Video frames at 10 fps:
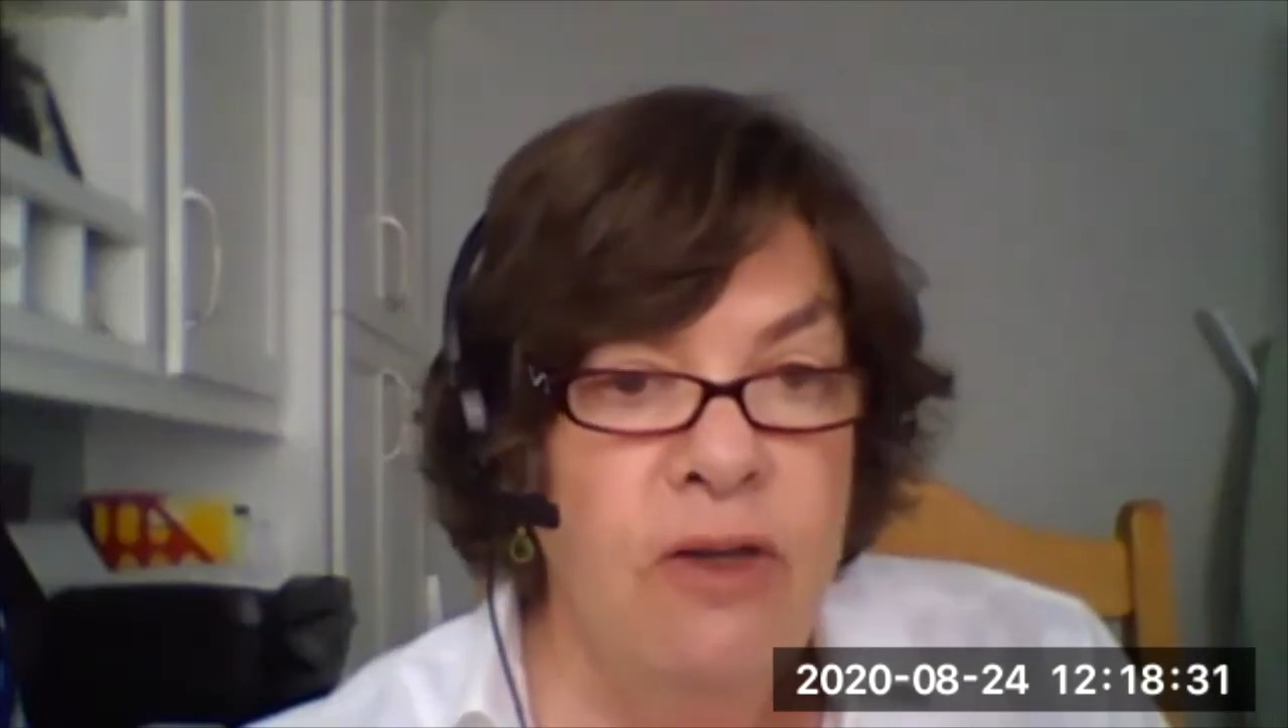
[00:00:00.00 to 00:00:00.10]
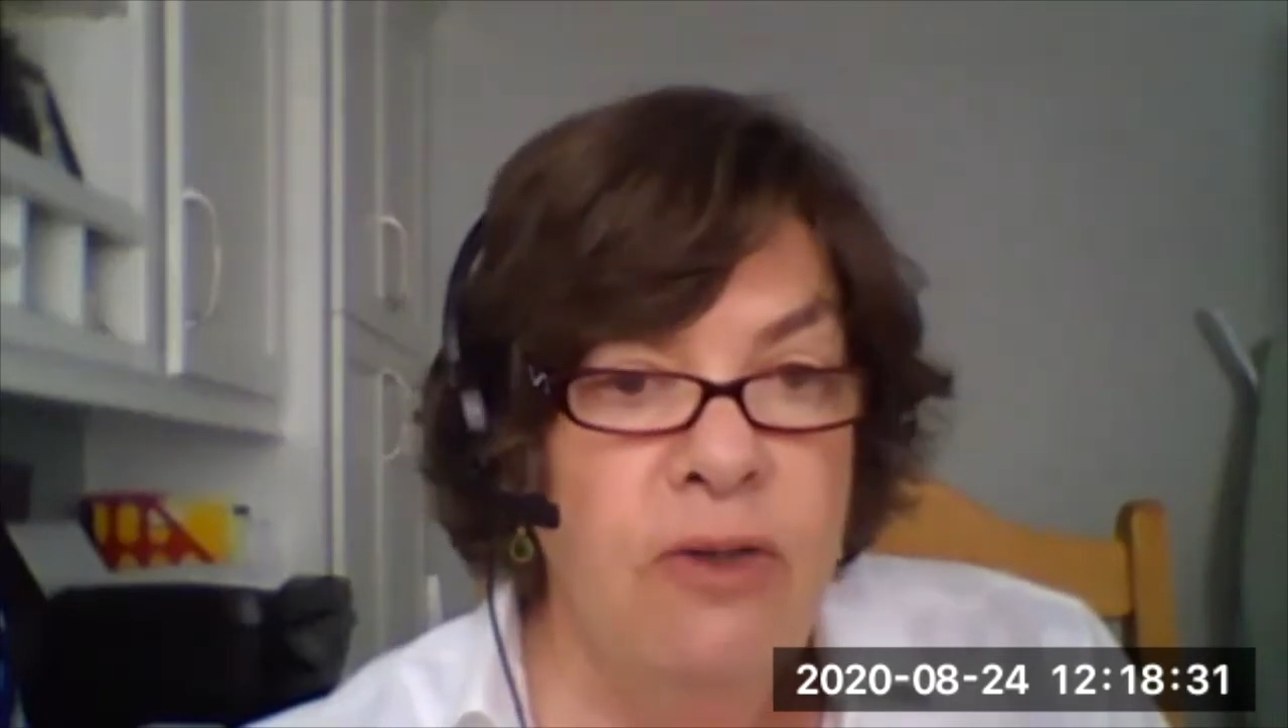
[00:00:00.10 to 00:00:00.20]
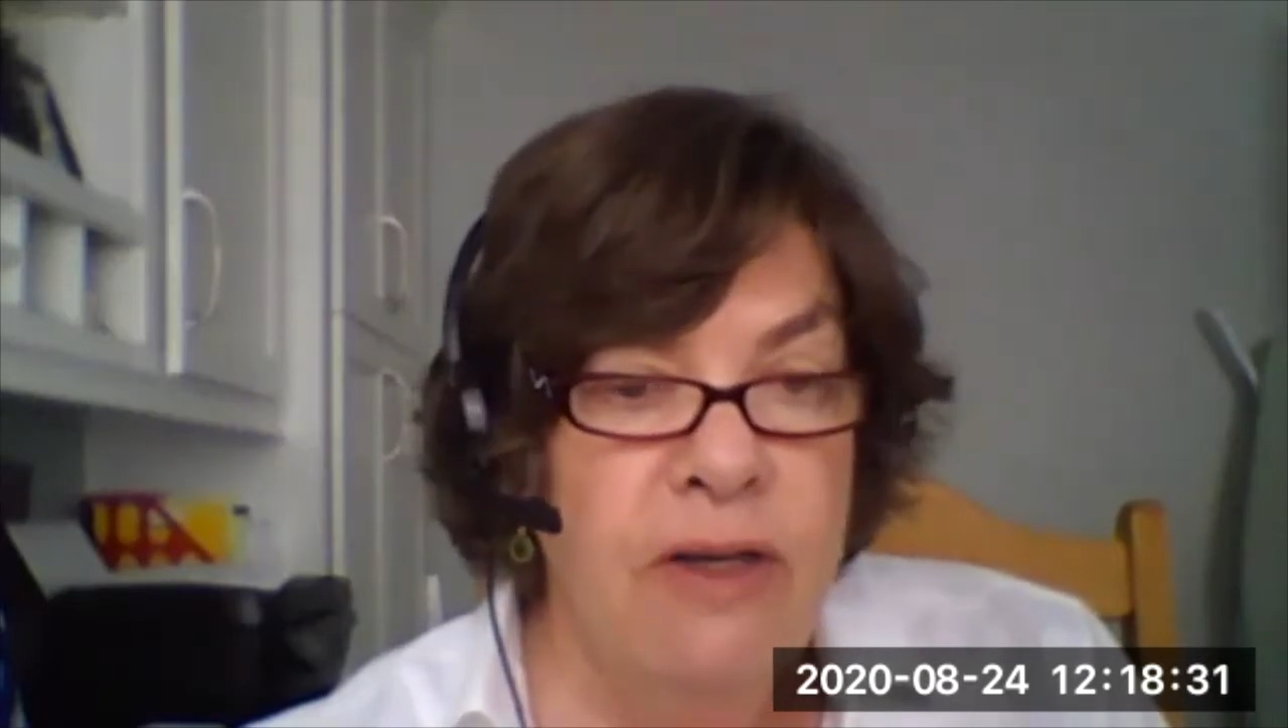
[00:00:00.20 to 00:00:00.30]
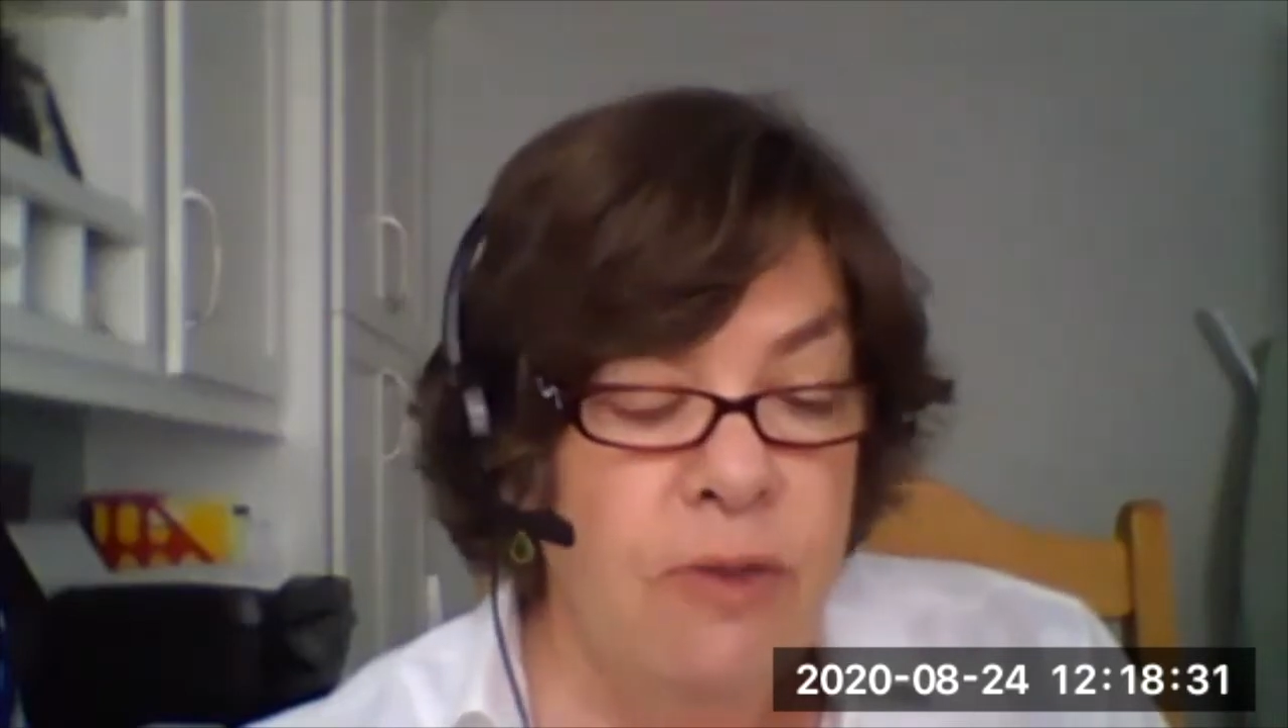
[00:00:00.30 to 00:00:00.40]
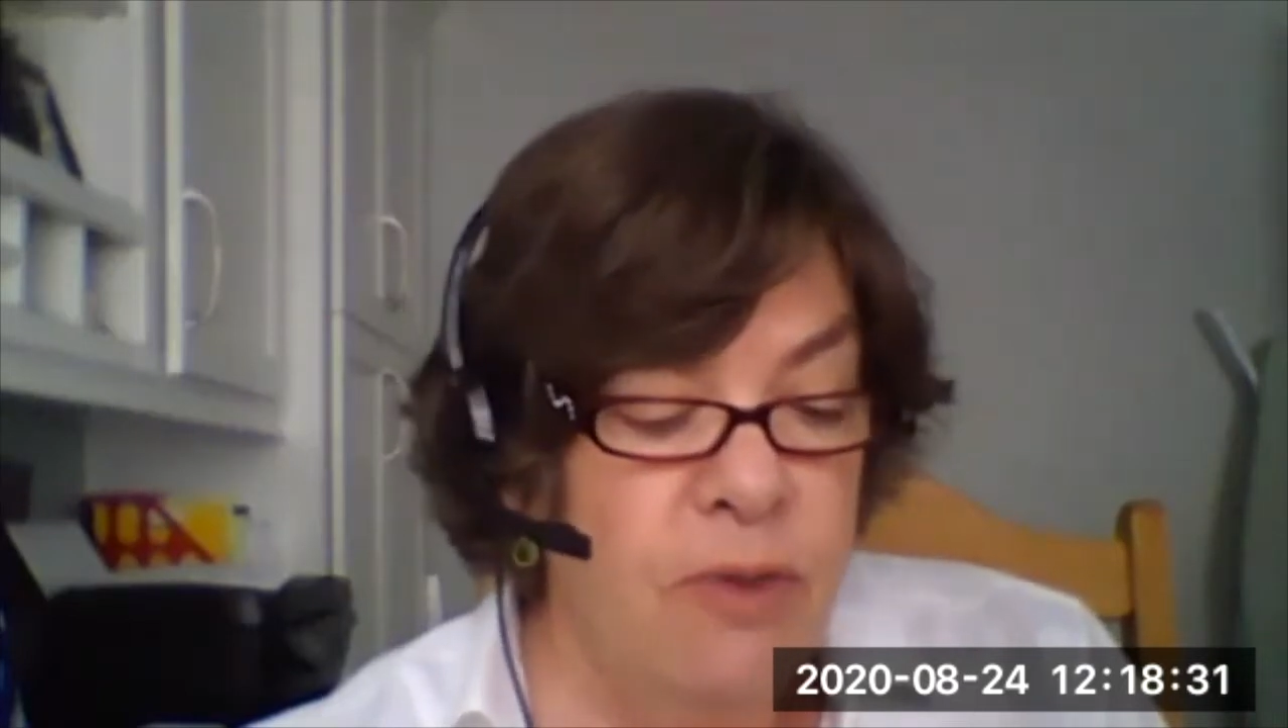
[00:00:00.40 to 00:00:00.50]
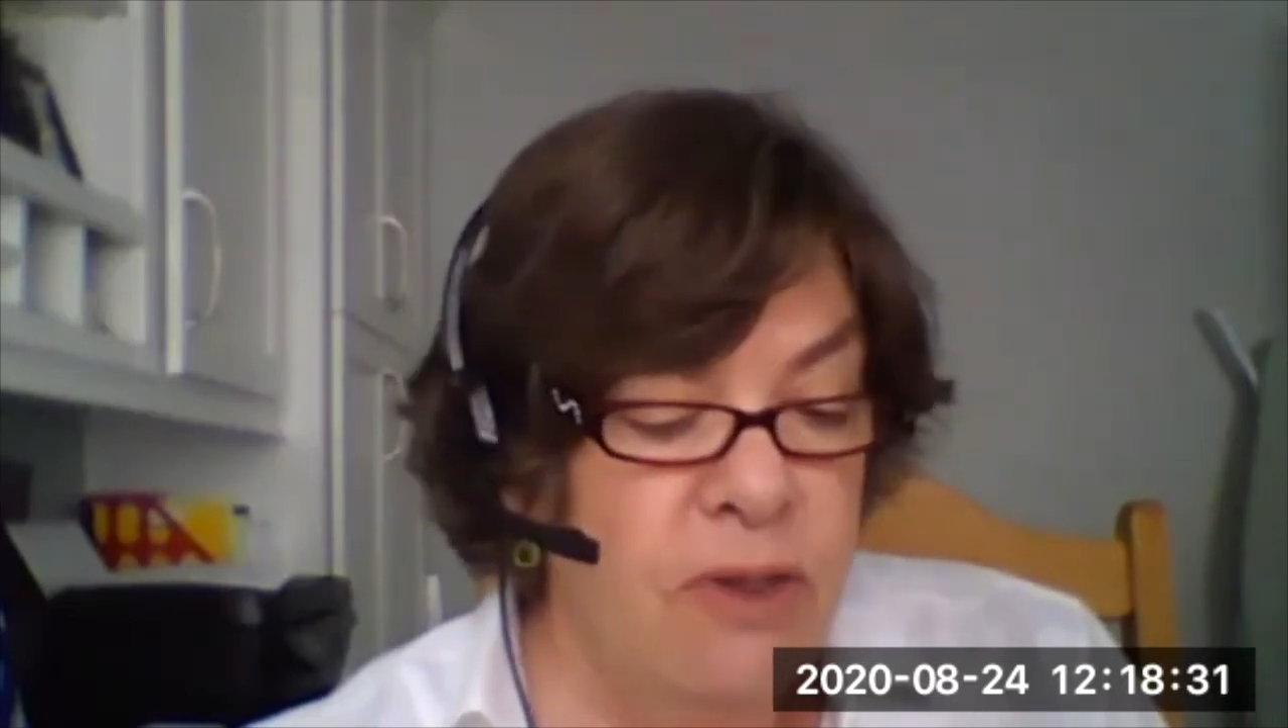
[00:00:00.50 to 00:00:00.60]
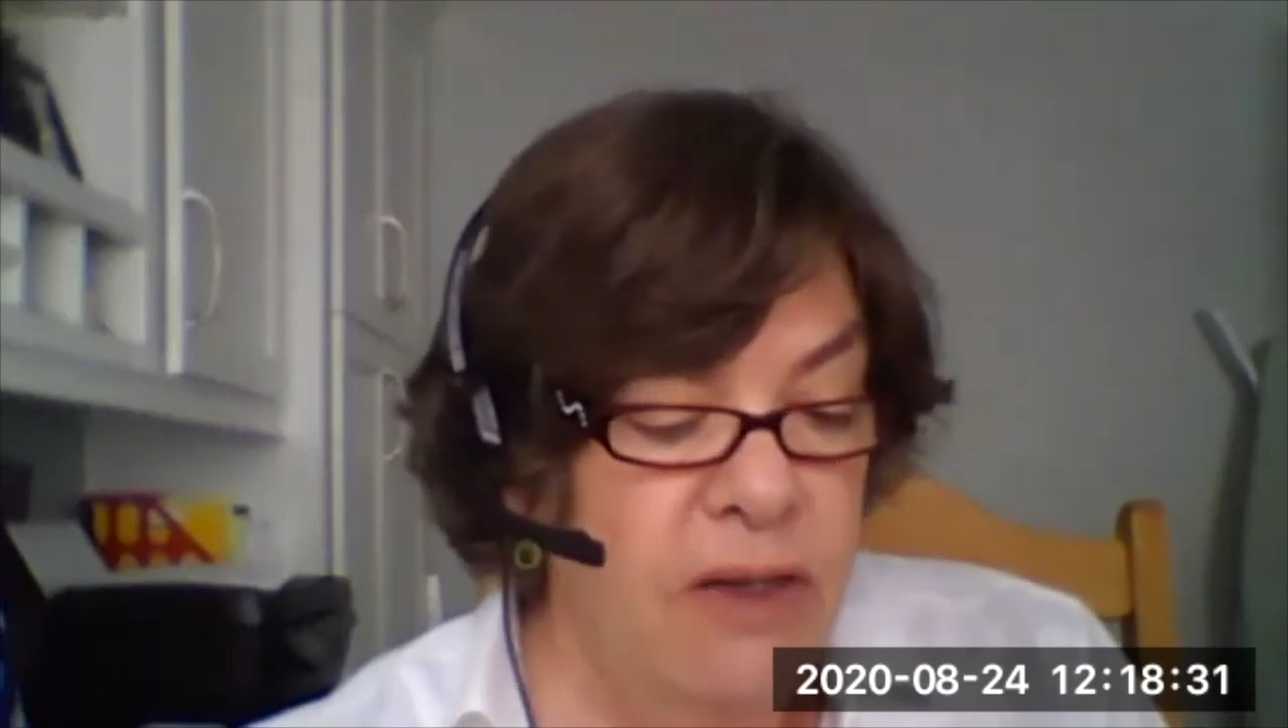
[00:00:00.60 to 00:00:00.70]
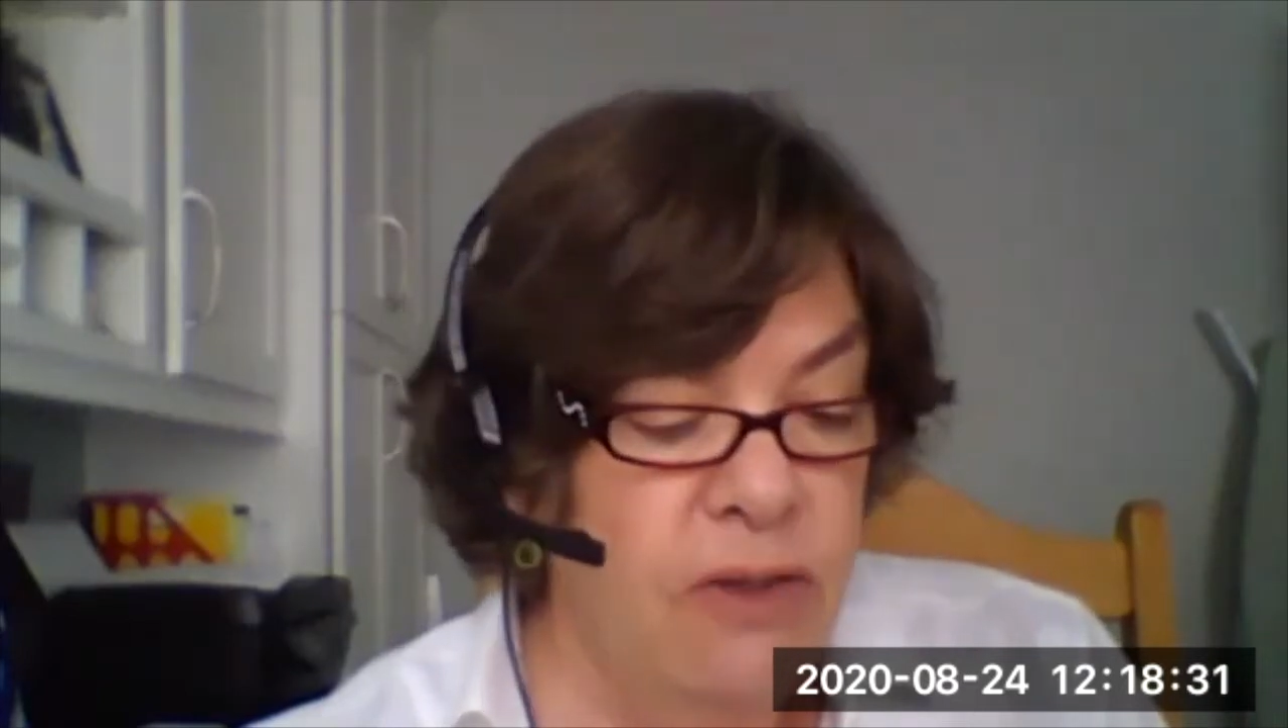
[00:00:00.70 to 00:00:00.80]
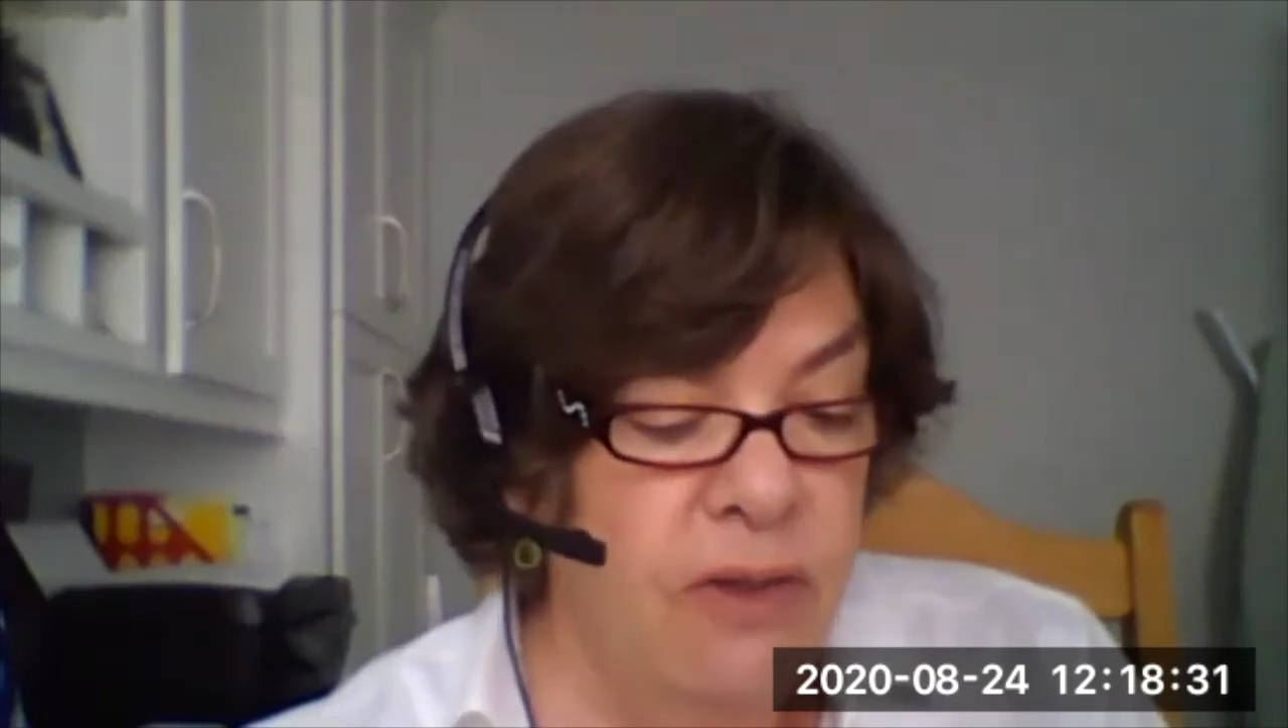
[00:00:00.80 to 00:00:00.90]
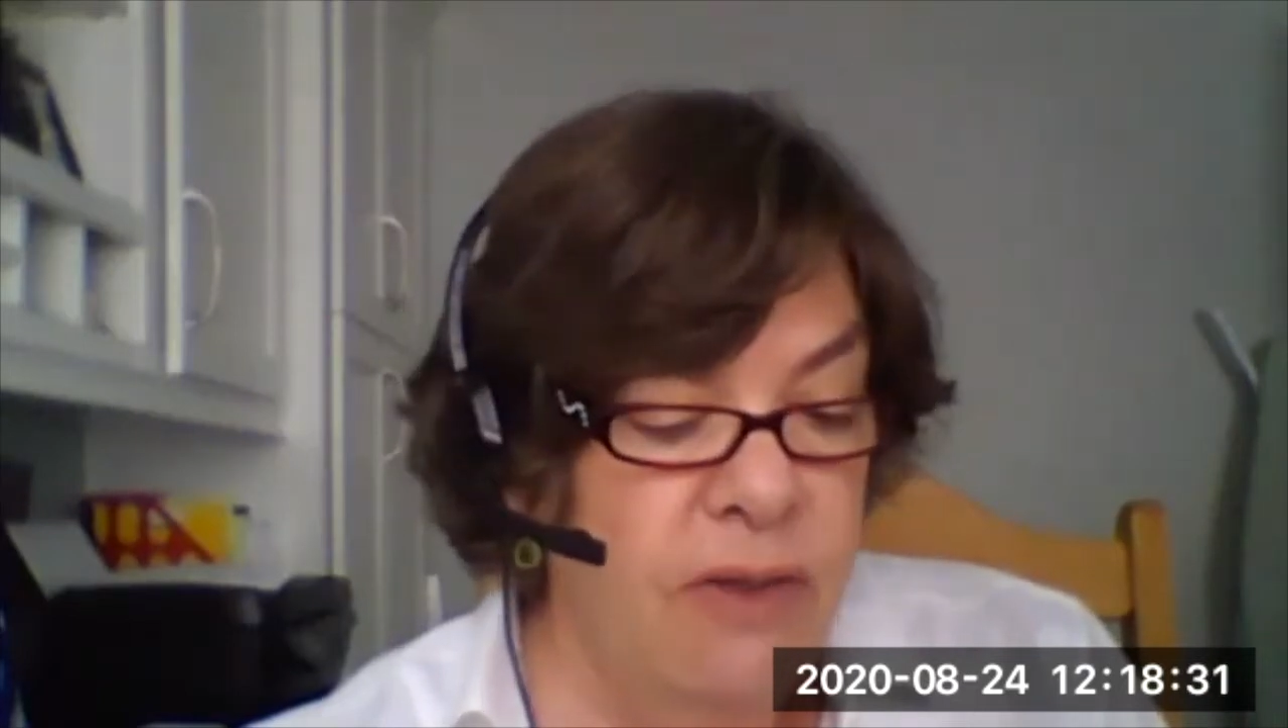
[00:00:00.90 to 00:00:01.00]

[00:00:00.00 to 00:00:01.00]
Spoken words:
transportation